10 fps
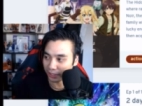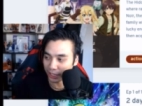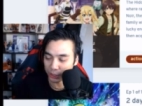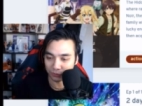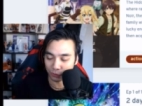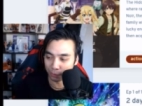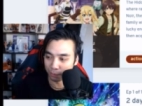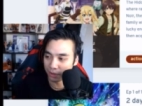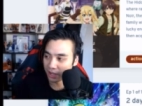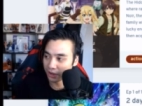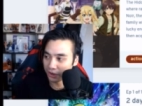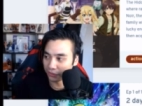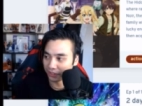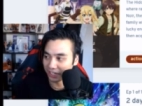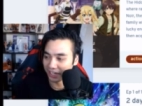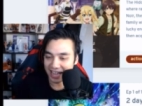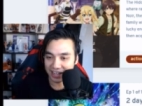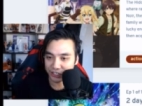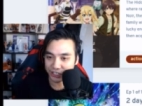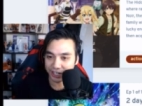else from the
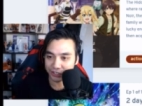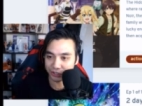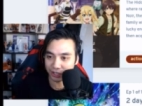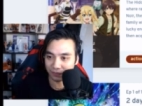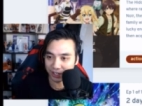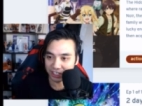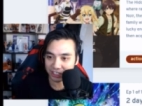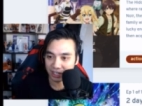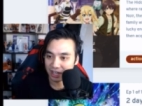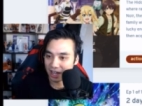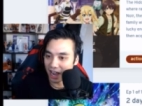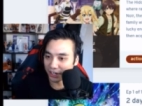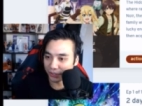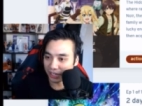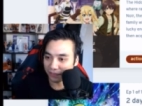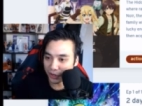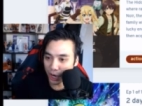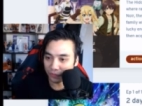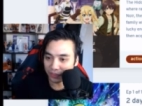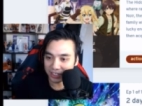Handshakers universe. I don't even
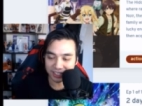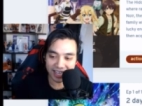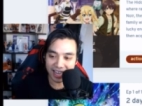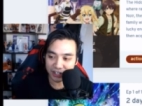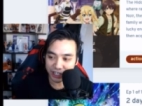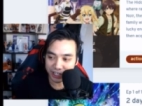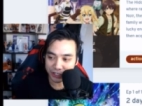know if this is the Handshakers